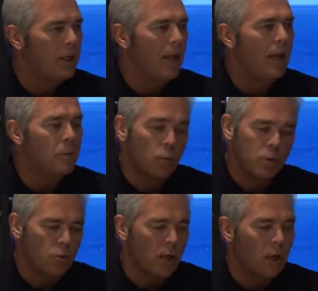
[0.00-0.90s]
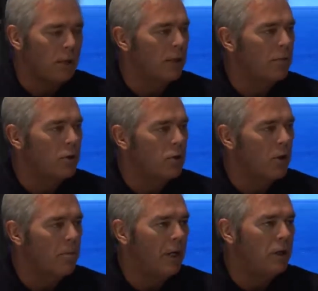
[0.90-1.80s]
games, which is right on the
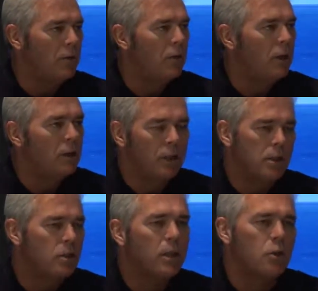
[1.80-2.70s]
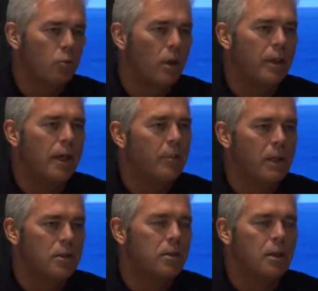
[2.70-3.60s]
start menu, is one thing,
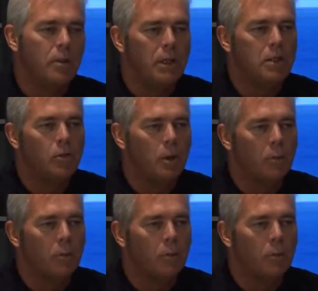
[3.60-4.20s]
because it's going to be easier